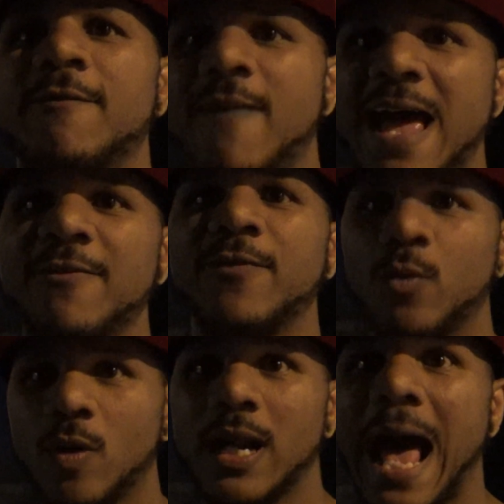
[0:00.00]
fight
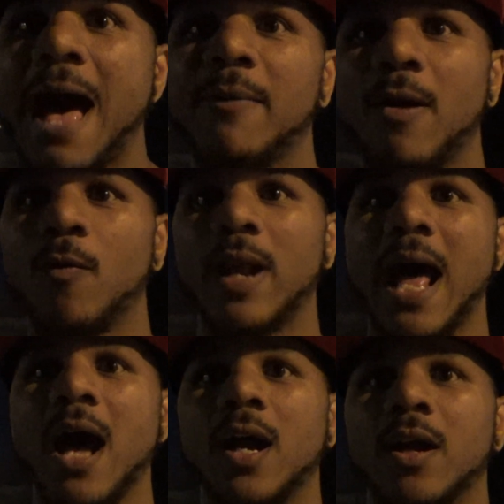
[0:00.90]
for what
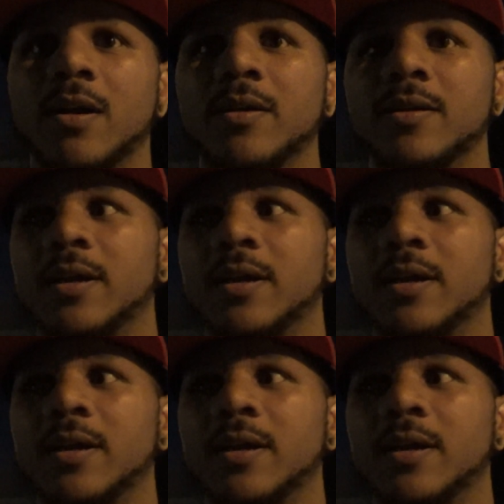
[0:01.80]
I earned.